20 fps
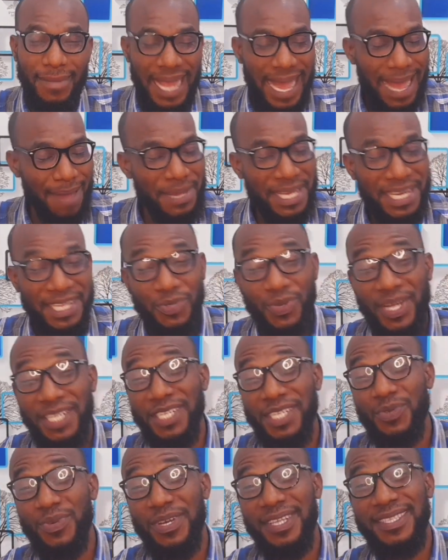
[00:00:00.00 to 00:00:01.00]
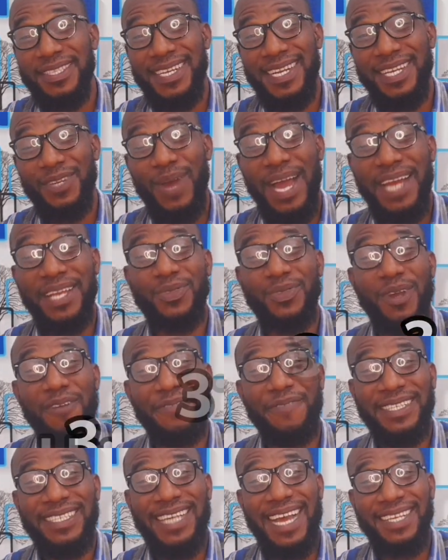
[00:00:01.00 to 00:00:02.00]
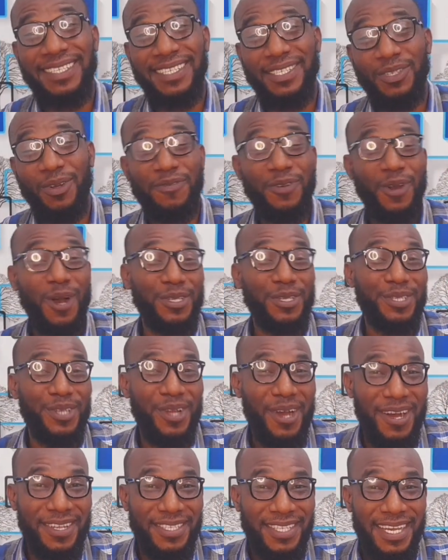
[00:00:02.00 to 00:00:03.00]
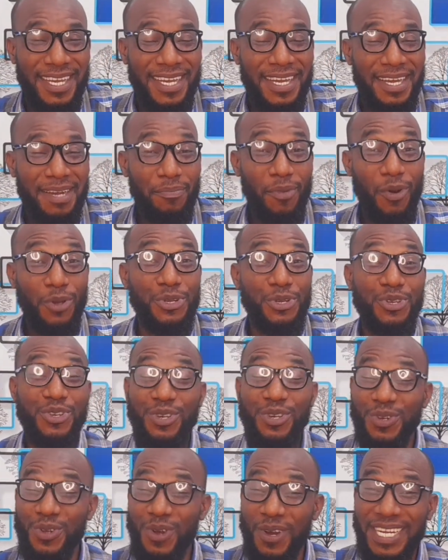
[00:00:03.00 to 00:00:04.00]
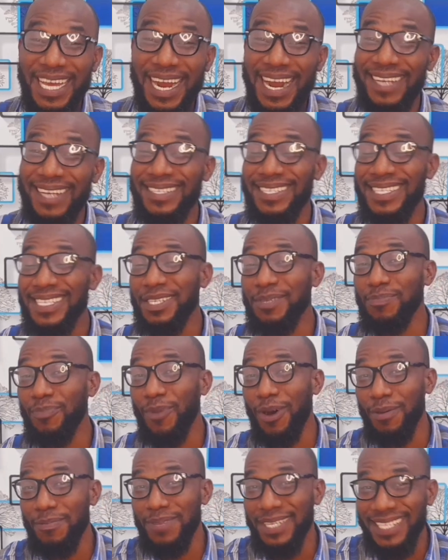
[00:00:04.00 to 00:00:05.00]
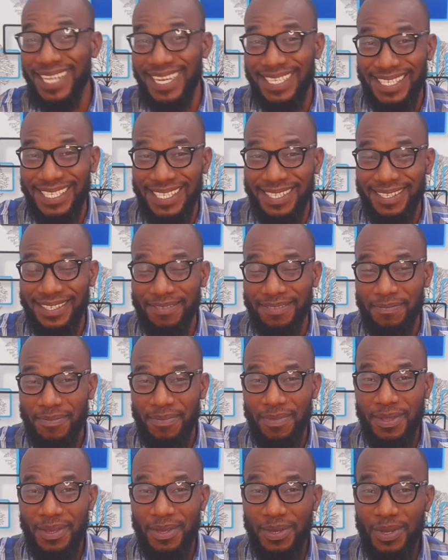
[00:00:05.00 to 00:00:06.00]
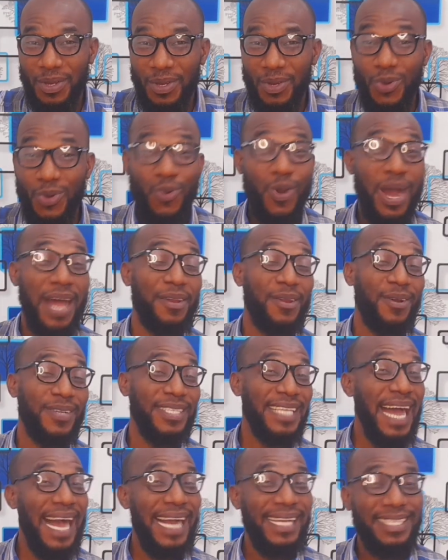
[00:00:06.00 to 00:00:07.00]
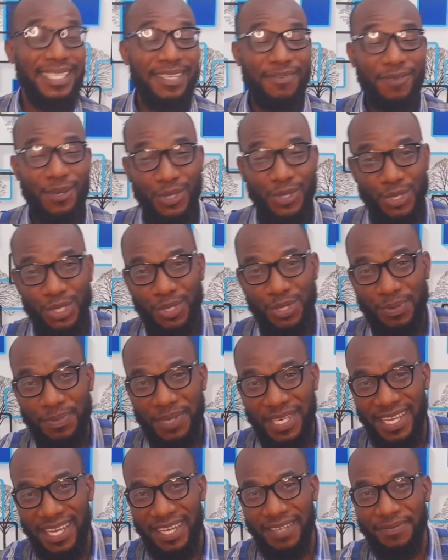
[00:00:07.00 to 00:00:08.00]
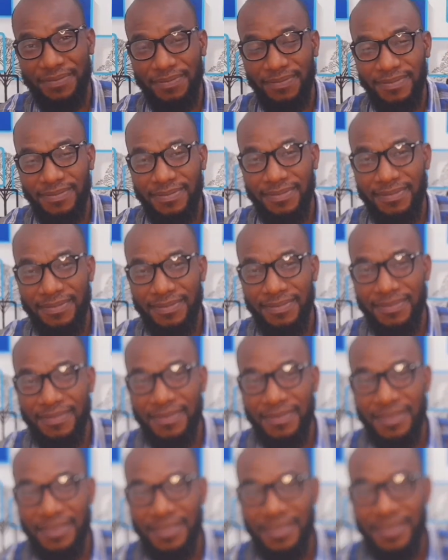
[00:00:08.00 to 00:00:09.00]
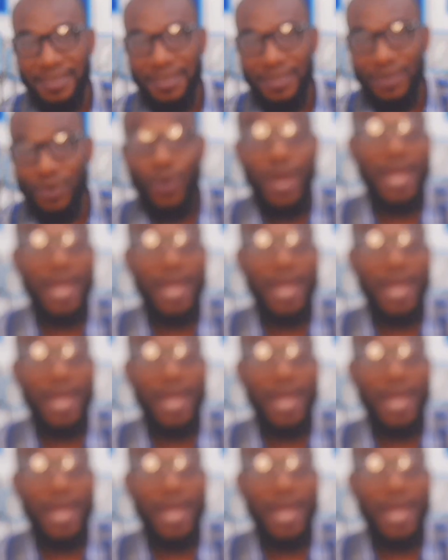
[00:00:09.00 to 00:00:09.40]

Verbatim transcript: I mean, in 2023, do I need to emphasize this? Of course not. But do you know there are still small businesses who are not active on social media? who